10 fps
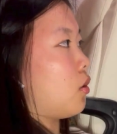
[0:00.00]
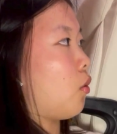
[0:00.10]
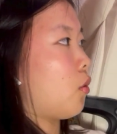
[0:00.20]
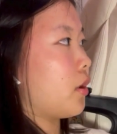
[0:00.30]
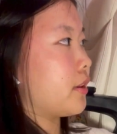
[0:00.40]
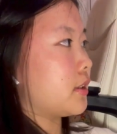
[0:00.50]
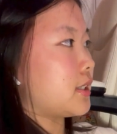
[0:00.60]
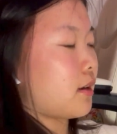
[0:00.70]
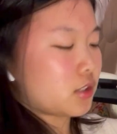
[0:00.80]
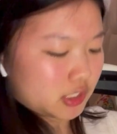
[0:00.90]
Or the
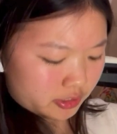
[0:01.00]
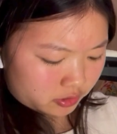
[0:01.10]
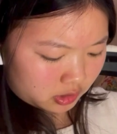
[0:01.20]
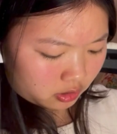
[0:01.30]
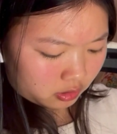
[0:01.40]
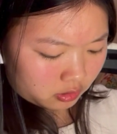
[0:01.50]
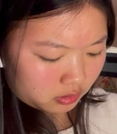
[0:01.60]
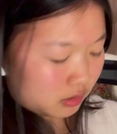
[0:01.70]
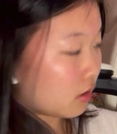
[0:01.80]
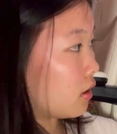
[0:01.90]
downstairs girl,
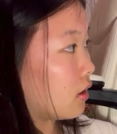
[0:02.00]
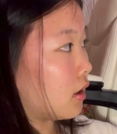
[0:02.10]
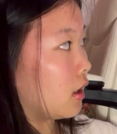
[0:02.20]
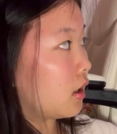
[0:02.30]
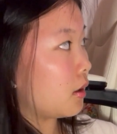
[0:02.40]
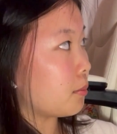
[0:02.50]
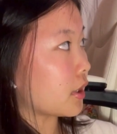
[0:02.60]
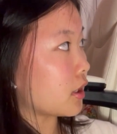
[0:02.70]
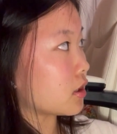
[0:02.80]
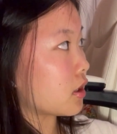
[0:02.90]

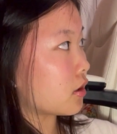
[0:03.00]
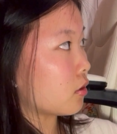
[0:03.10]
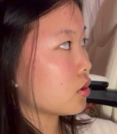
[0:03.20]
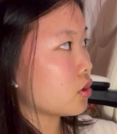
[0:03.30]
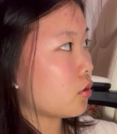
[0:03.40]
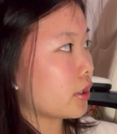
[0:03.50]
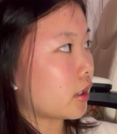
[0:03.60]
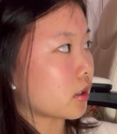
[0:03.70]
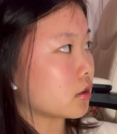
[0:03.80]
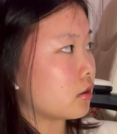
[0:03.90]
because those two are
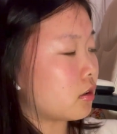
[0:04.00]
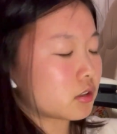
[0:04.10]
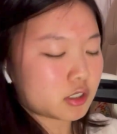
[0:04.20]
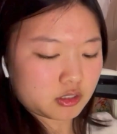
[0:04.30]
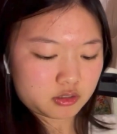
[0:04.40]
young adults